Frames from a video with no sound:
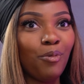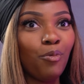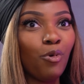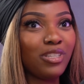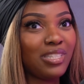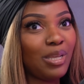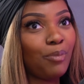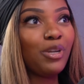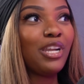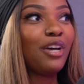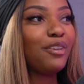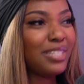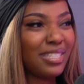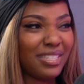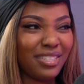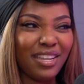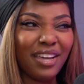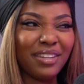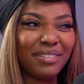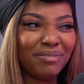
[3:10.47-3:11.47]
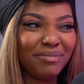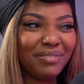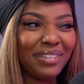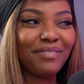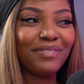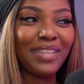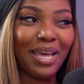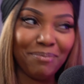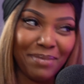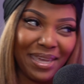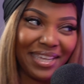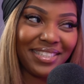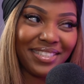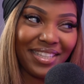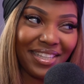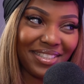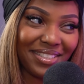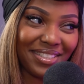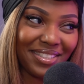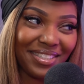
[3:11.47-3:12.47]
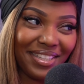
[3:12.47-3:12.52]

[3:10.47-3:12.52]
what someone else has done, if that makes sense.